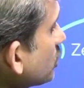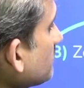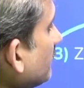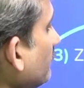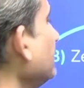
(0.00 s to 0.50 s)

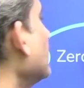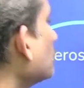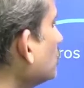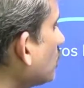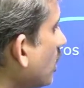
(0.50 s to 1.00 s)
between the
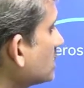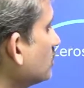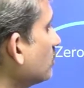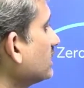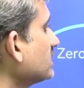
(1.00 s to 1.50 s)
two
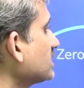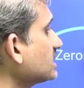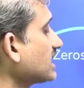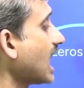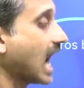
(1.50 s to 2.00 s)
non-zero digits
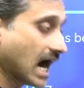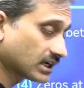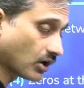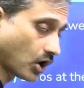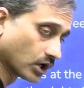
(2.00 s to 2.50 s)
are
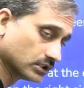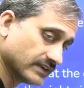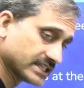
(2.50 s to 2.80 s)
always